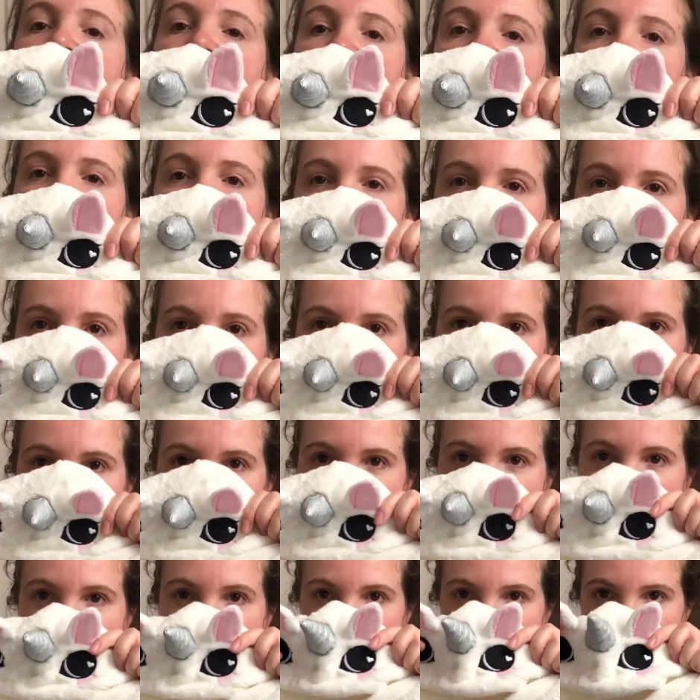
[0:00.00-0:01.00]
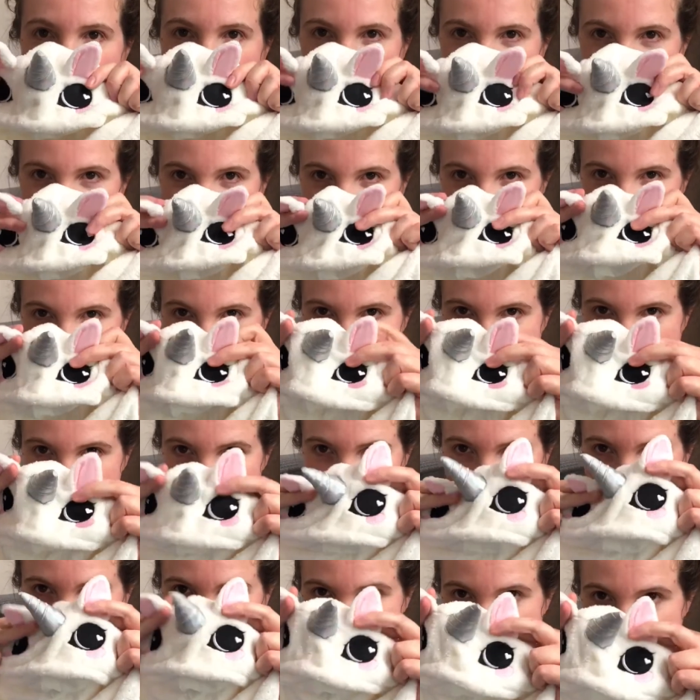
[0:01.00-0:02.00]
unicorn on the head with some
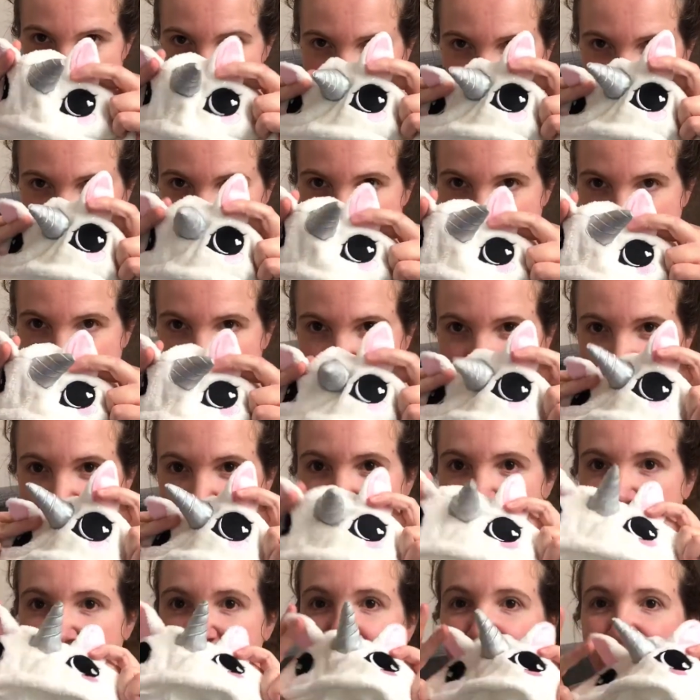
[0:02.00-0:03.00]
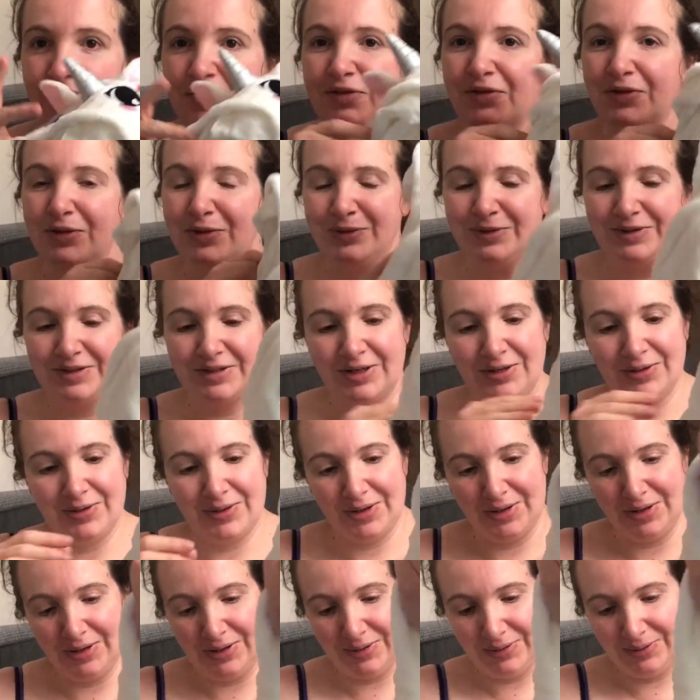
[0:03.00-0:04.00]
ears. I thought it was so
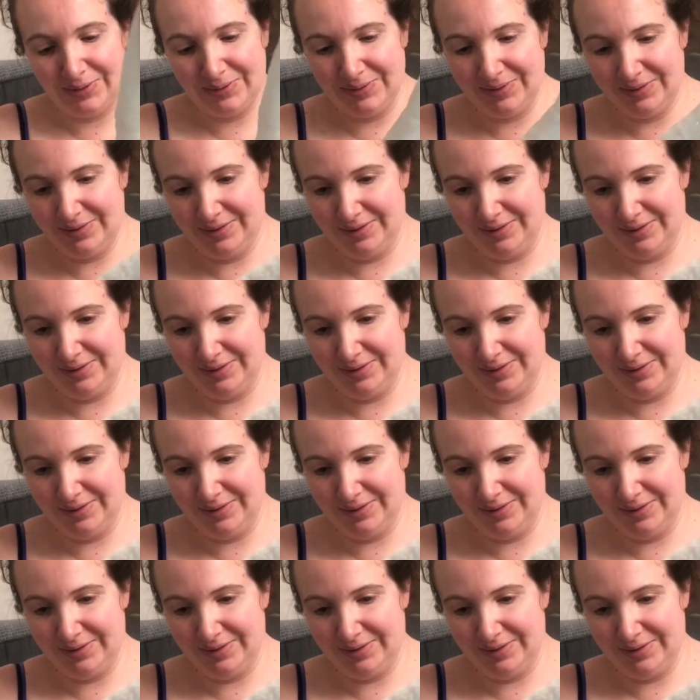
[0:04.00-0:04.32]
cute.